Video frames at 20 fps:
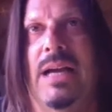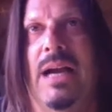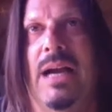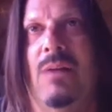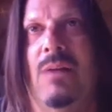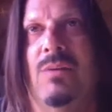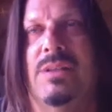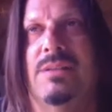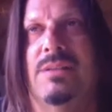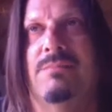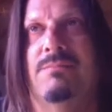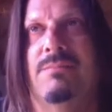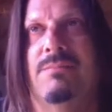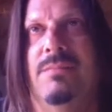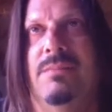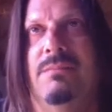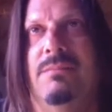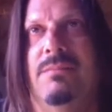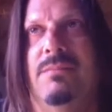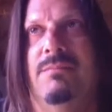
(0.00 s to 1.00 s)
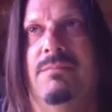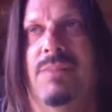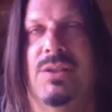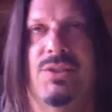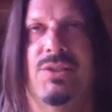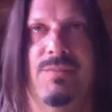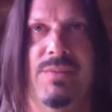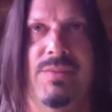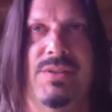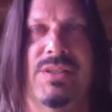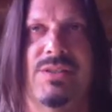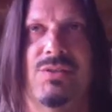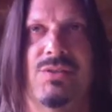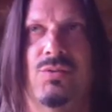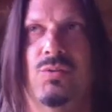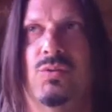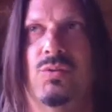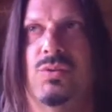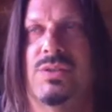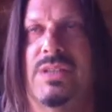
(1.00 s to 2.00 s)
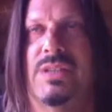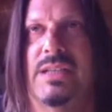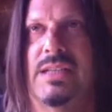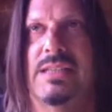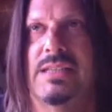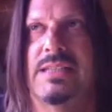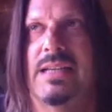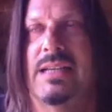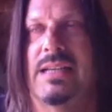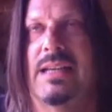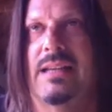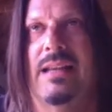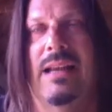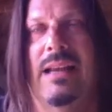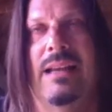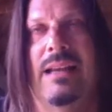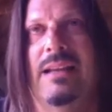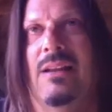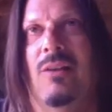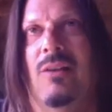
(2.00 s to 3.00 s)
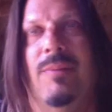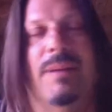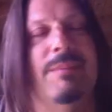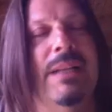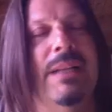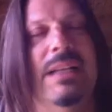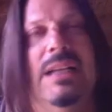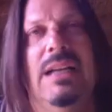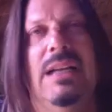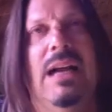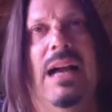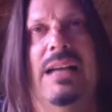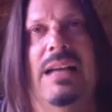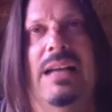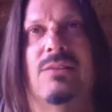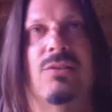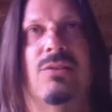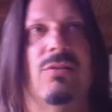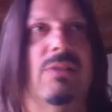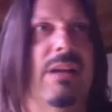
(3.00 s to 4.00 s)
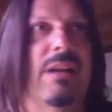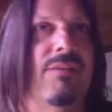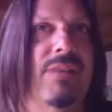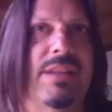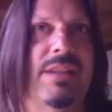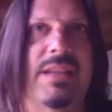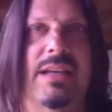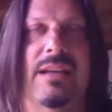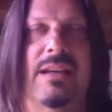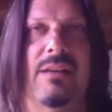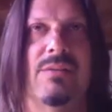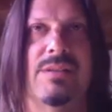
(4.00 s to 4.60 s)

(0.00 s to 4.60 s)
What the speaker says: I went to a bunch of music schools, like I said, and but I had to learn everything.